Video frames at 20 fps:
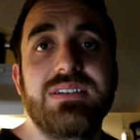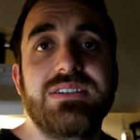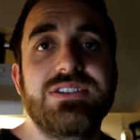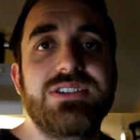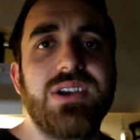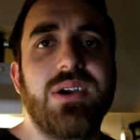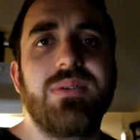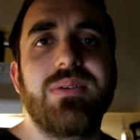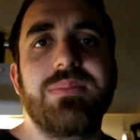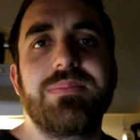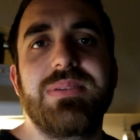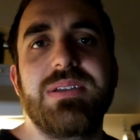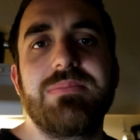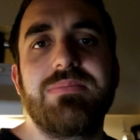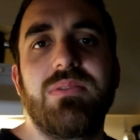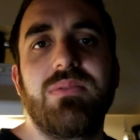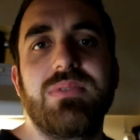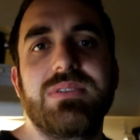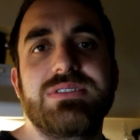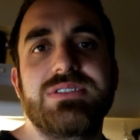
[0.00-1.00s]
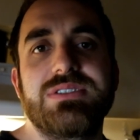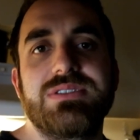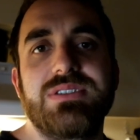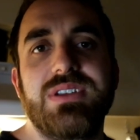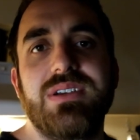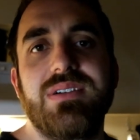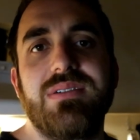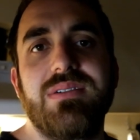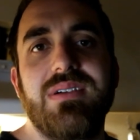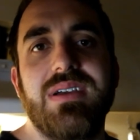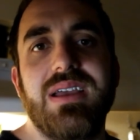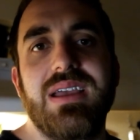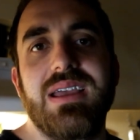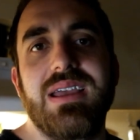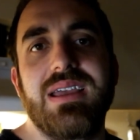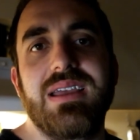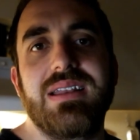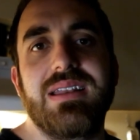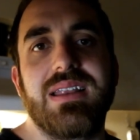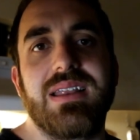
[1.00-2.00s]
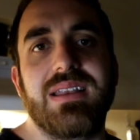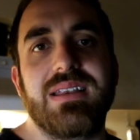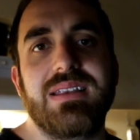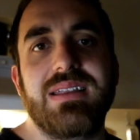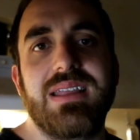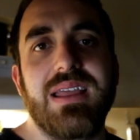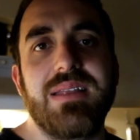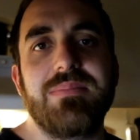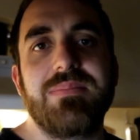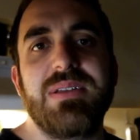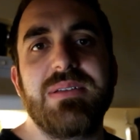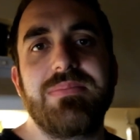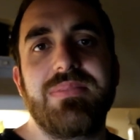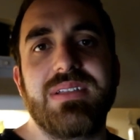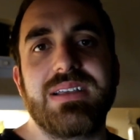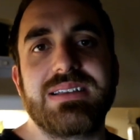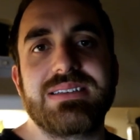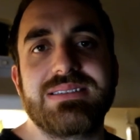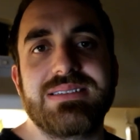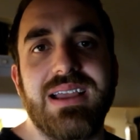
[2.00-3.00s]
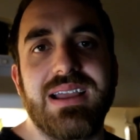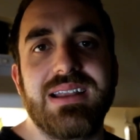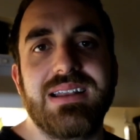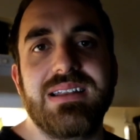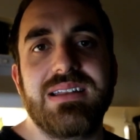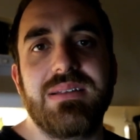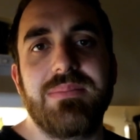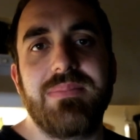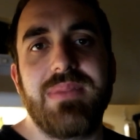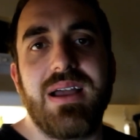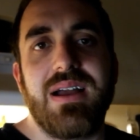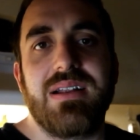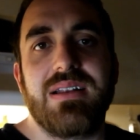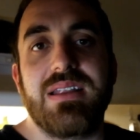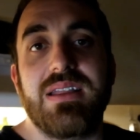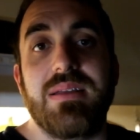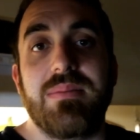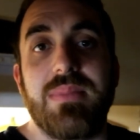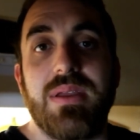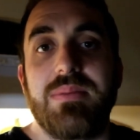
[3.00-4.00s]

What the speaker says: showing people what you're doing and getting people excited about it,